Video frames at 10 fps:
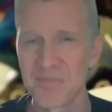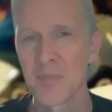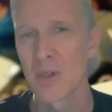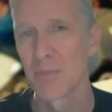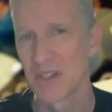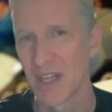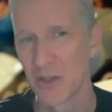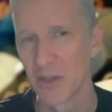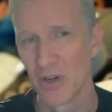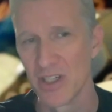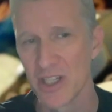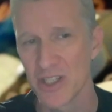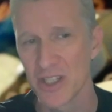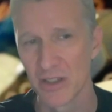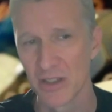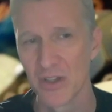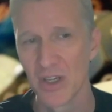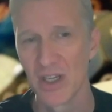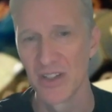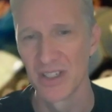but that your initiative,
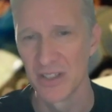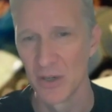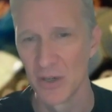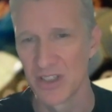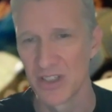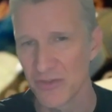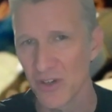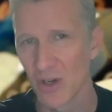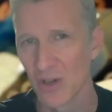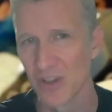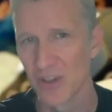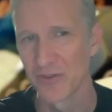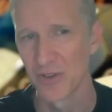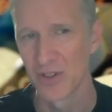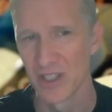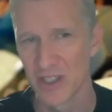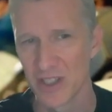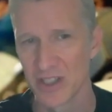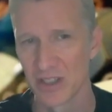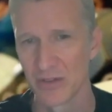that your difficulty for
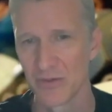initiative